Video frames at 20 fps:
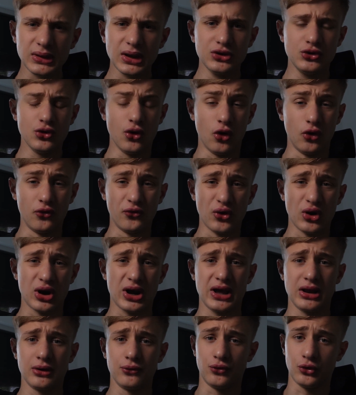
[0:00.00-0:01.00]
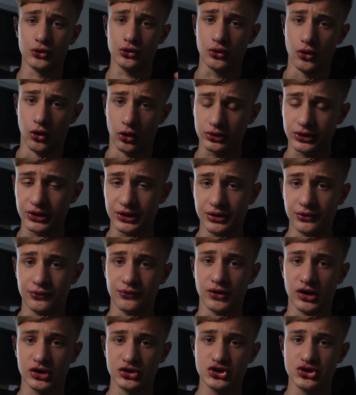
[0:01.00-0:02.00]
your overall health, for your cognitive
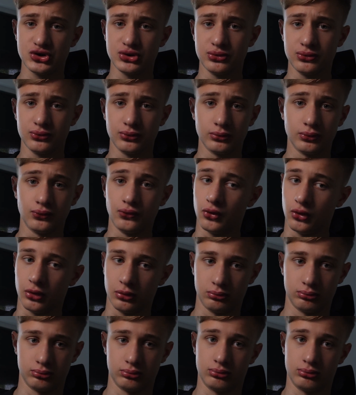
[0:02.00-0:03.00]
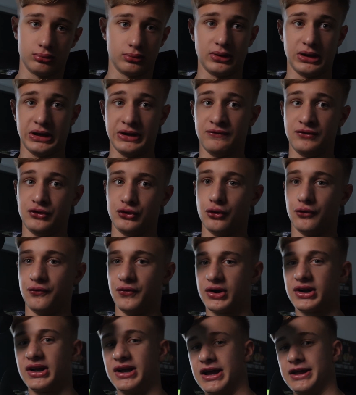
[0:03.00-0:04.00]
function, for even your
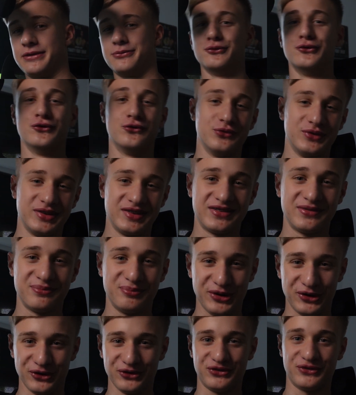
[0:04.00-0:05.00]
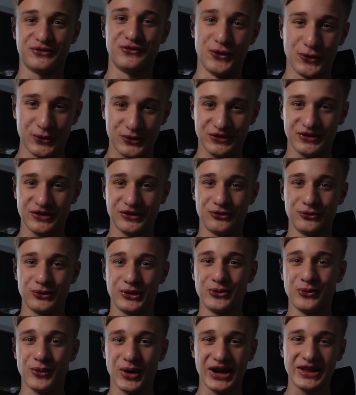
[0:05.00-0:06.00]
fucking head movement, because focus is
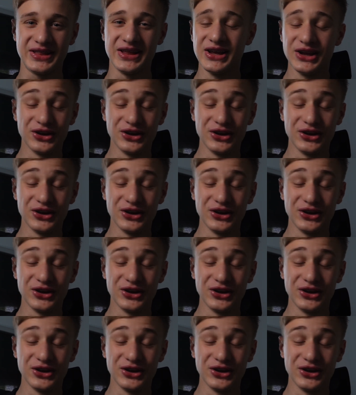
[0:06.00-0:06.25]
required.